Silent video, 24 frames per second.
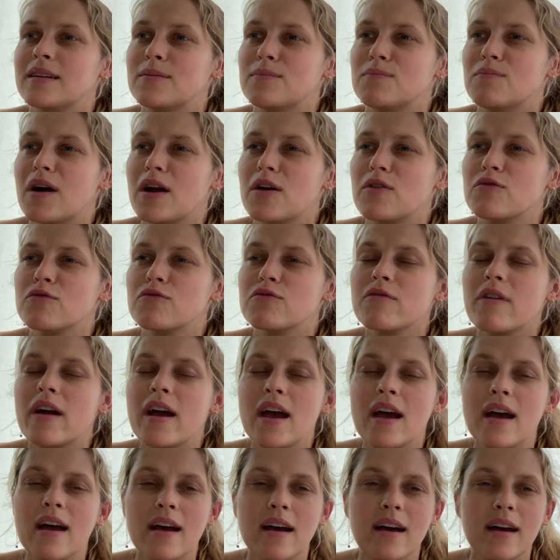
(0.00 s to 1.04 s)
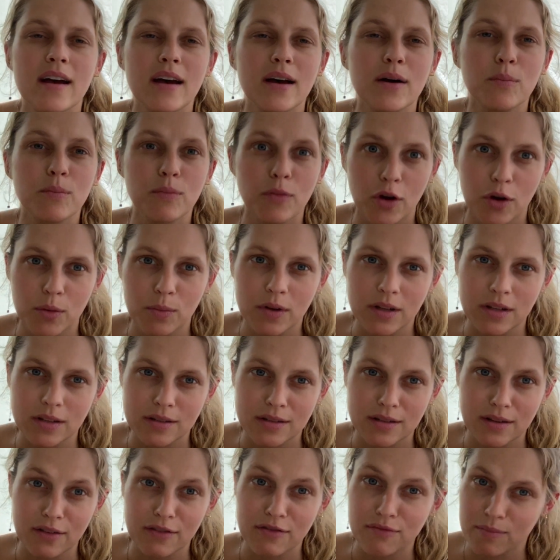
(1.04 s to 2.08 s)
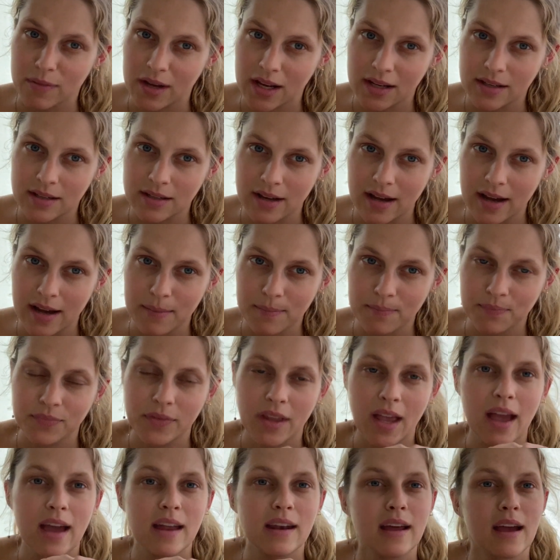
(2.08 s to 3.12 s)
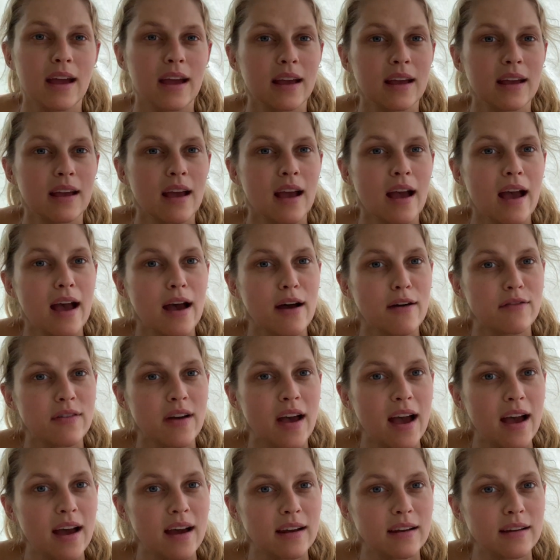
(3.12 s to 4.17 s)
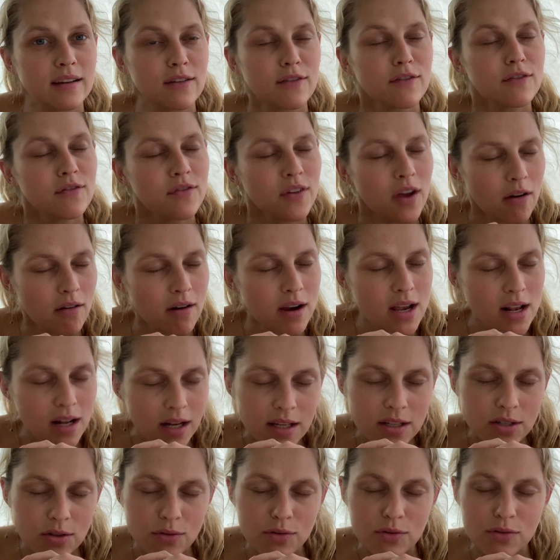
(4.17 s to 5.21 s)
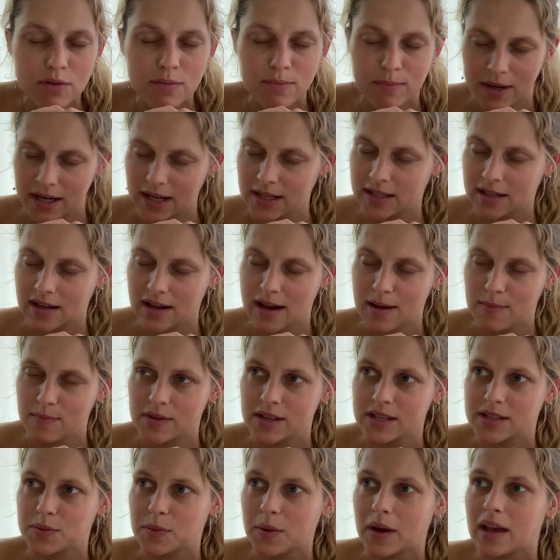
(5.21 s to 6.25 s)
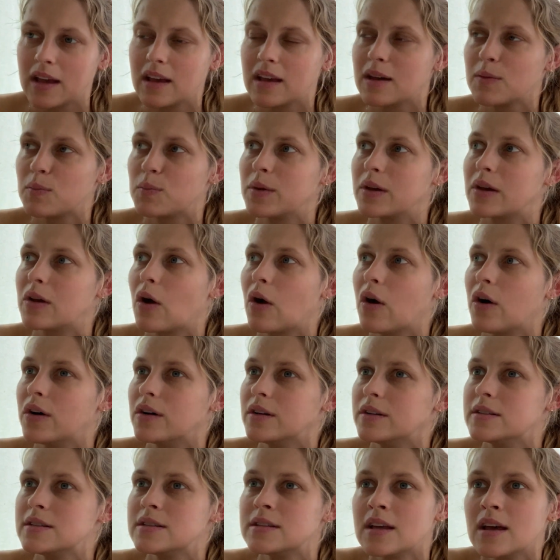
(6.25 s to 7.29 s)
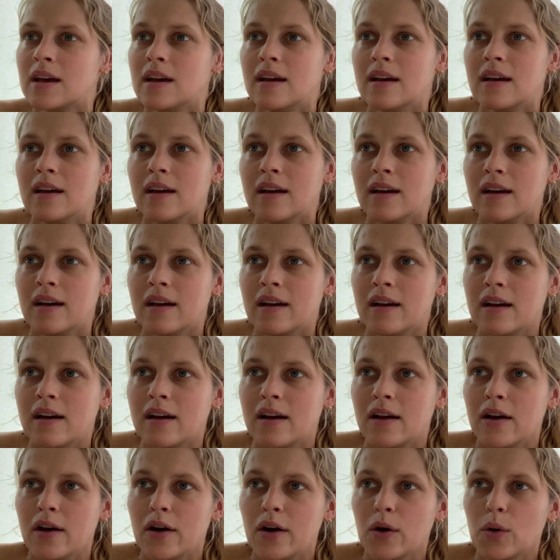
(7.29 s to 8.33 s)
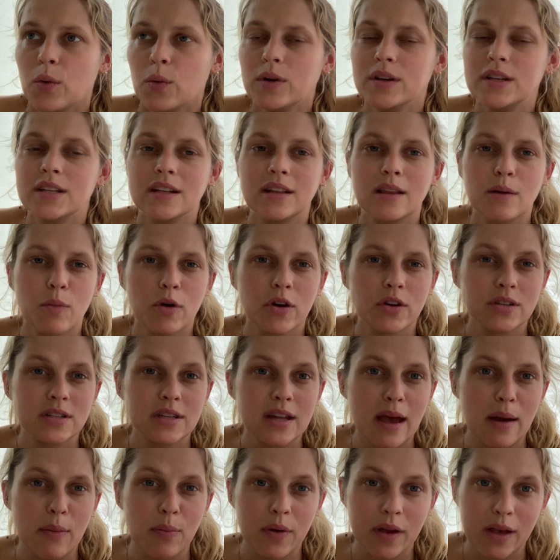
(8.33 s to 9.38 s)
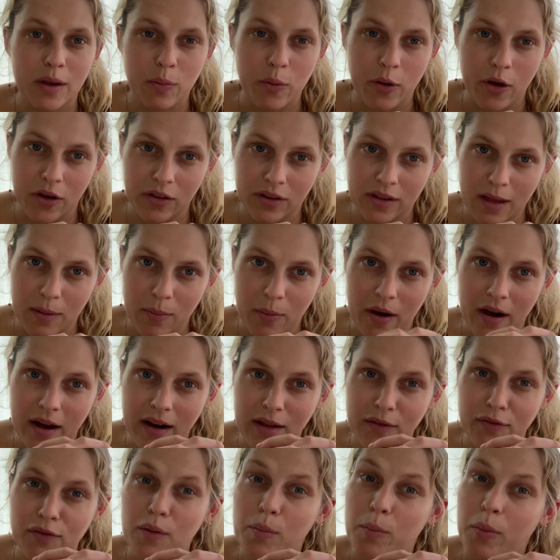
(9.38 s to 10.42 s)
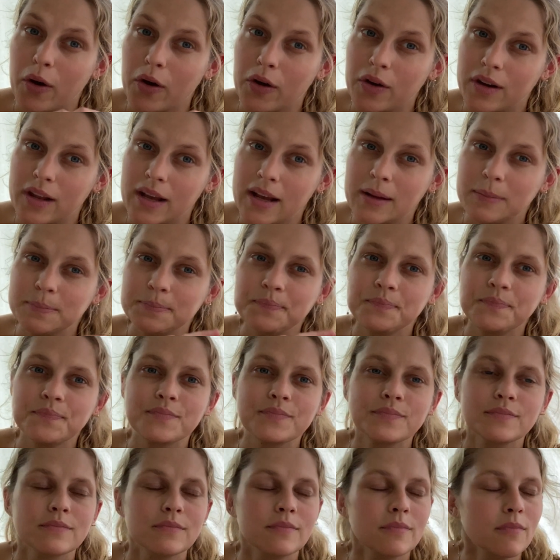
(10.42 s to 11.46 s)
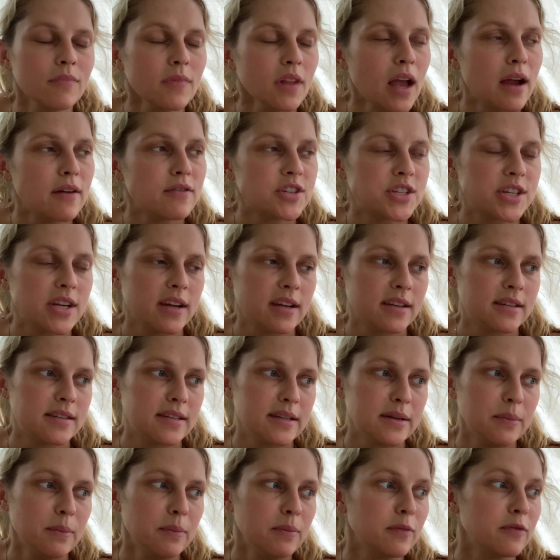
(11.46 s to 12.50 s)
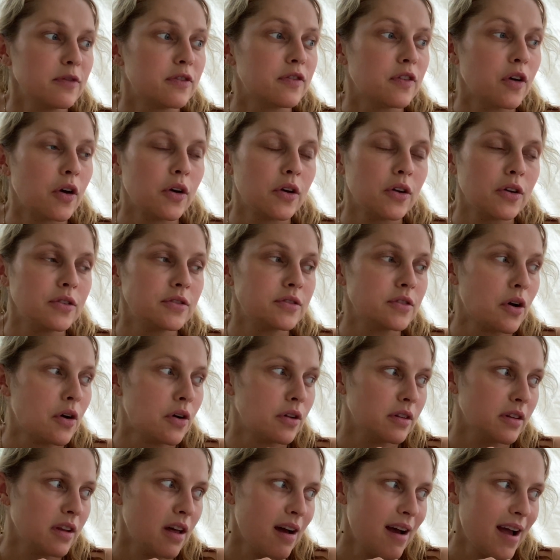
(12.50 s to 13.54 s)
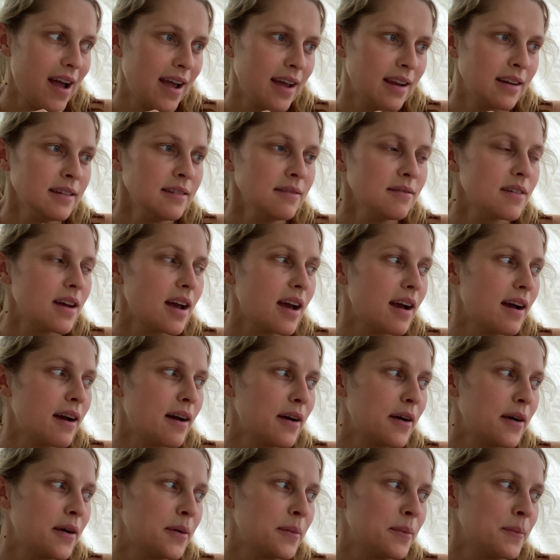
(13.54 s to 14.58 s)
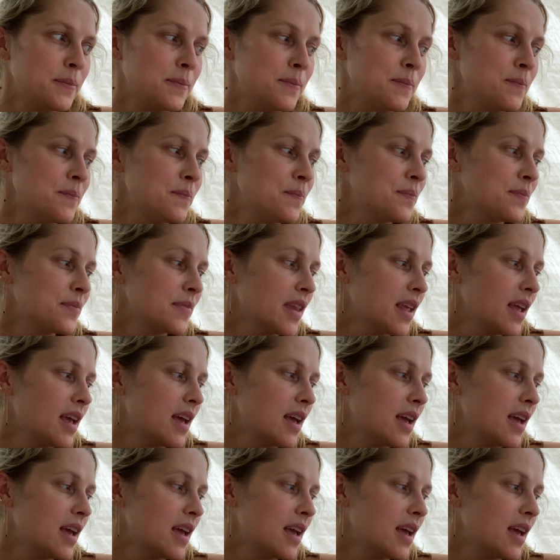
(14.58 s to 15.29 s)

My rare moments of me time, and I have had very little me time this week because we did the most epic birthday party for Bodhi. I've shared some photos online.